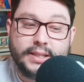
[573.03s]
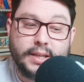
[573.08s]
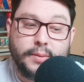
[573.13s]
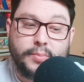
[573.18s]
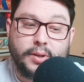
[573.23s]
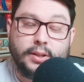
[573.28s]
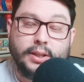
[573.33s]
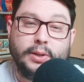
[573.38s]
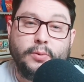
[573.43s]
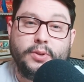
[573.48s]

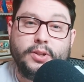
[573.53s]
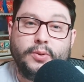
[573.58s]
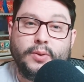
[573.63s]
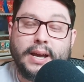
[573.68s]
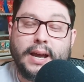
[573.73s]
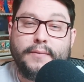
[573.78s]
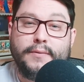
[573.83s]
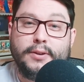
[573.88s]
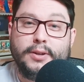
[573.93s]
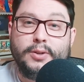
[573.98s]
Typically, when you
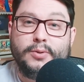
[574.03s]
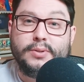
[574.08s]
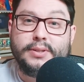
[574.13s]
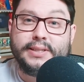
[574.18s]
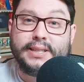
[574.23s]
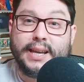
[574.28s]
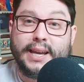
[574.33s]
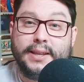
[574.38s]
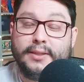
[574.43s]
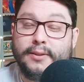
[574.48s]
have a new
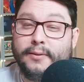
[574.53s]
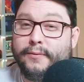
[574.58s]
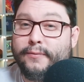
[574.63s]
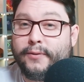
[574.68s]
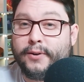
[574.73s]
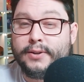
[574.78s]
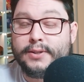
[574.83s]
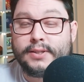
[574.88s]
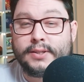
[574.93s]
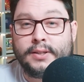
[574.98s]
set, the
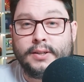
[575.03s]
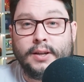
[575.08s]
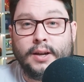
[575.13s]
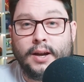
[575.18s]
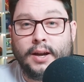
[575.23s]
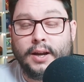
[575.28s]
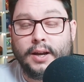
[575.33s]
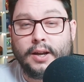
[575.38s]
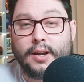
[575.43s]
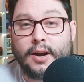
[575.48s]
first
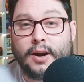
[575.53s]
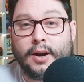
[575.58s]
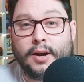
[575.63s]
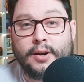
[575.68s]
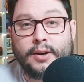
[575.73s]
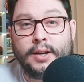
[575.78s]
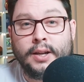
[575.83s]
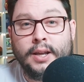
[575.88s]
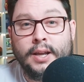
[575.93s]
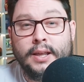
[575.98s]

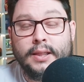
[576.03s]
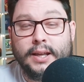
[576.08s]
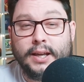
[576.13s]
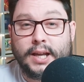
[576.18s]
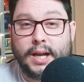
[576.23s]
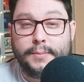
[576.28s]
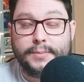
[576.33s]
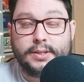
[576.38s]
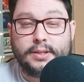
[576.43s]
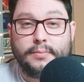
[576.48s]
card that
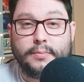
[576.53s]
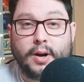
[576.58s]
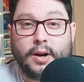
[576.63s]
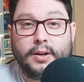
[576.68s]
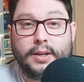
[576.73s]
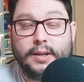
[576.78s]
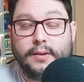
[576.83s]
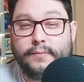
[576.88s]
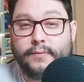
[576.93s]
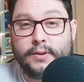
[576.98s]
comes to
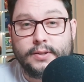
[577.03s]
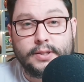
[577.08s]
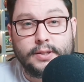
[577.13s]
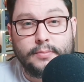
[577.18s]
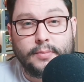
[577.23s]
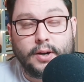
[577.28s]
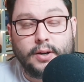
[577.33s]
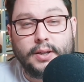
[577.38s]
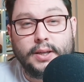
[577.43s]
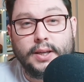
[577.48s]
market, first
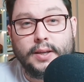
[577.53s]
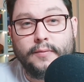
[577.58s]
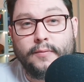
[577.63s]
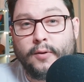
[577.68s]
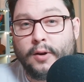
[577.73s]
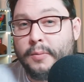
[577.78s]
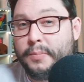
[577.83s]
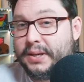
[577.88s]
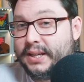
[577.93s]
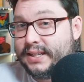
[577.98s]
to market
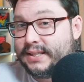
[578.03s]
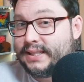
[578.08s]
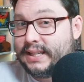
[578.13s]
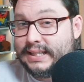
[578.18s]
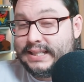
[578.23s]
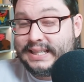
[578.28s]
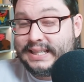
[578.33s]
for a PSA